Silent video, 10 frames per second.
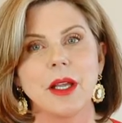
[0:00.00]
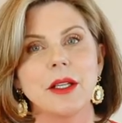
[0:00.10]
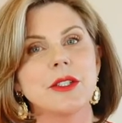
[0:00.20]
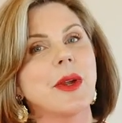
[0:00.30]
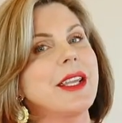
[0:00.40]

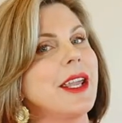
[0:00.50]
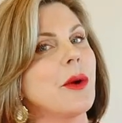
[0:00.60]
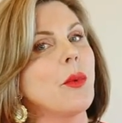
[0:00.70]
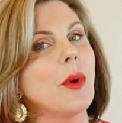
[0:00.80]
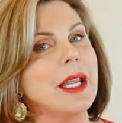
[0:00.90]
So I
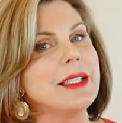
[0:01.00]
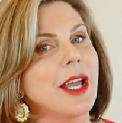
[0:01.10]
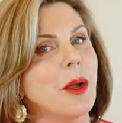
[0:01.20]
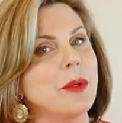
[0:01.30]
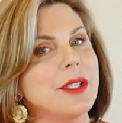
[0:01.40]
can't wait to
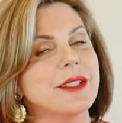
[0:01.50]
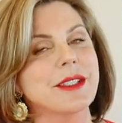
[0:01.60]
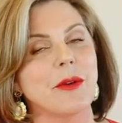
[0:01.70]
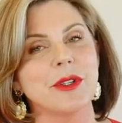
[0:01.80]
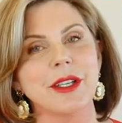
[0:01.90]
help you
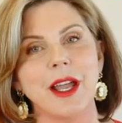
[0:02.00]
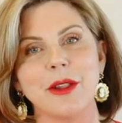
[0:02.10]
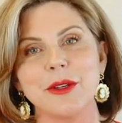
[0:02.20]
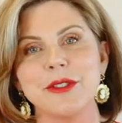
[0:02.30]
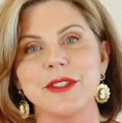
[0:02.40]
discover the
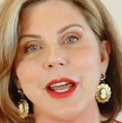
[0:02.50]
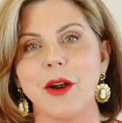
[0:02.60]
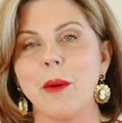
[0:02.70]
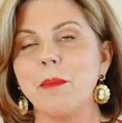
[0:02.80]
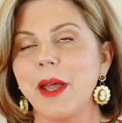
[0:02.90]
colors that
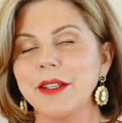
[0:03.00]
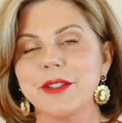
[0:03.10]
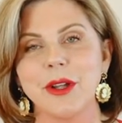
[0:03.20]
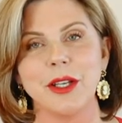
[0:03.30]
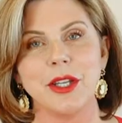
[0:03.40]
are
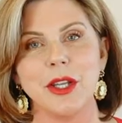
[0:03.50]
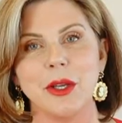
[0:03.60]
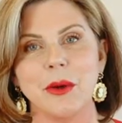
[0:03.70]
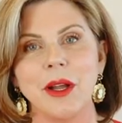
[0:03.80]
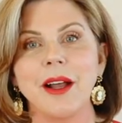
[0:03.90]
best on
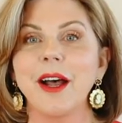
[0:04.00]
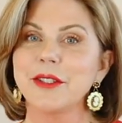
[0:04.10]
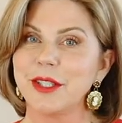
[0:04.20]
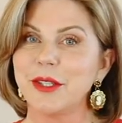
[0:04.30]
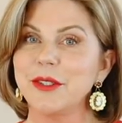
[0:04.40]
you. I'll
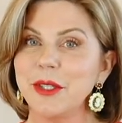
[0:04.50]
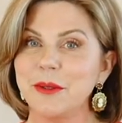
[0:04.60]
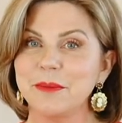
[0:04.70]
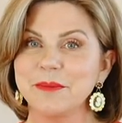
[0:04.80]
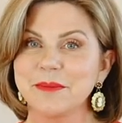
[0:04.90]
see you
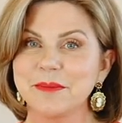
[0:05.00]
soon.